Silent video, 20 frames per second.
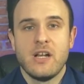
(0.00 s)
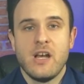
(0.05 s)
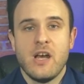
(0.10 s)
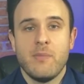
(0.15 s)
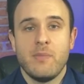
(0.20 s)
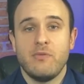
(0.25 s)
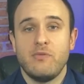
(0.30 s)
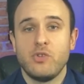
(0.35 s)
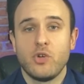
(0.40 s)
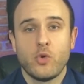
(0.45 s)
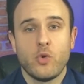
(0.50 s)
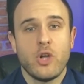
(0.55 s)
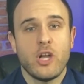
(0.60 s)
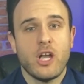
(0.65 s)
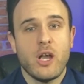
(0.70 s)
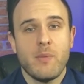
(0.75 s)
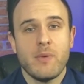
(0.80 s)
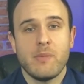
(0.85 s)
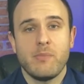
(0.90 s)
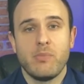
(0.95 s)
But real quick,
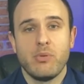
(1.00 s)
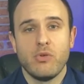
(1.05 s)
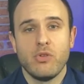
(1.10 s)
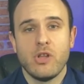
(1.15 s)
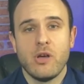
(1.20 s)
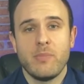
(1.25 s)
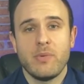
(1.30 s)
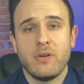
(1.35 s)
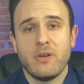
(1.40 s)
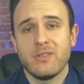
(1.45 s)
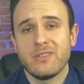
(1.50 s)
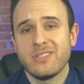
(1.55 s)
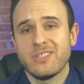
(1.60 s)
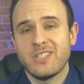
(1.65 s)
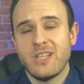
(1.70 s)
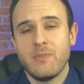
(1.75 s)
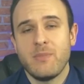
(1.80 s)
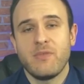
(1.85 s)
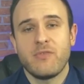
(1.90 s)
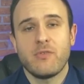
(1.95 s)
I'm going to pull up an Alta
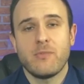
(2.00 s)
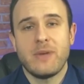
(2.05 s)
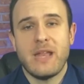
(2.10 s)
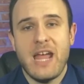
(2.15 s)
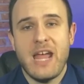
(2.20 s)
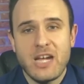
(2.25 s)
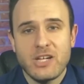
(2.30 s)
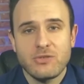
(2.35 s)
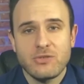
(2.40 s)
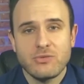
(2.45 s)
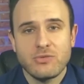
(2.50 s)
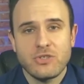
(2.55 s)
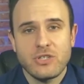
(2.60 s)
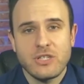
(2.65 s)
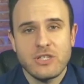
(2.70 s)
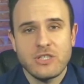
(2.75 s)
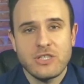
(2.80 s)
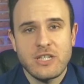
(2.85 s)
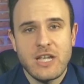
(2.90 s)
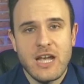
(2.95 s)
statement from an actual
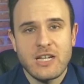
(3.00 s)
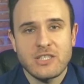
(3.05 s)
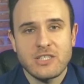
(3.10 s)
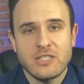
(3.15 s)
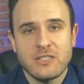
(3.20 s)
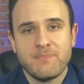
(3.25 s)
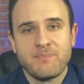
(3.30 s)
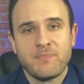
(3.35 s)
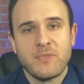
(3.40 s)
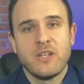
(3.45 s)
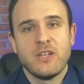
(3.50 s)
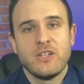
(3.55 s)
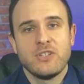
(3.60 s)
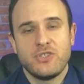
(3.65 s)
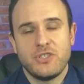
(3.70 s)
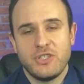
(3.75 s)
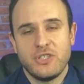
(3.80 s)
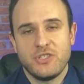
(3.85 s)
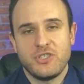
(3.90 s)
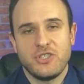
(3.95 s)
transaction
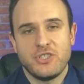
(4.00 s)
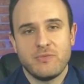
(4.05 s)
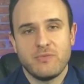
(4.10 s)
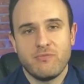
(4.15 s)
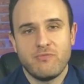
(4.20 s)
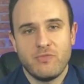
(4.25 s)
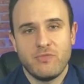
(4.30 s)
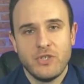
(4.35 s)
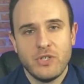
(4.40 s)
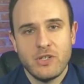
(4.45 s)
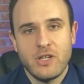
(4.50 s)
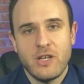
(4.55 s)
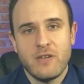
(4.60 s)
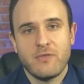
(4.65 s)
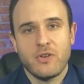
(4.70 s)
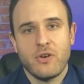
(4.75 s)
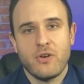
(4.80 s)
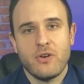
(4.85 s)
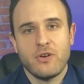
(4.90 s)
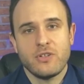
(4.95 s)
so you can see some real
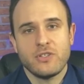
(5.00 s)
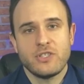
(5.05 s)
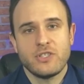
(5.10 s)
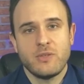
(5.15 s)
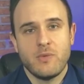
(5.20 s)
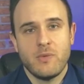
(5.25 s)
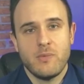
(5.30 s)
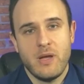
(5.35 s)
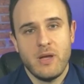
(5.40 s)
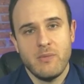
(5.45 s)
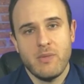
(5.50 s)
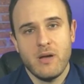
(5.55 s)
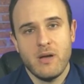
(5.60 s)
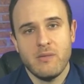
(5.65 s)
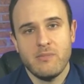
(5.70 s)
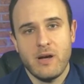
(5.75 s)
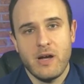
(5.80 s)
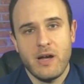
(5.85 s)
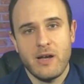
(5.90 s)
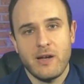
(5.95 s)
life costs that were paid by
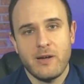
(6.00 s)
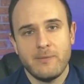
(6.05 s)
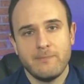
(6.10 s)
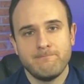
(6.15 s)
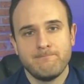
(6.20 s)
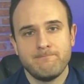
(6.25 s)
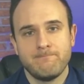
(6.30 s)
a buyer.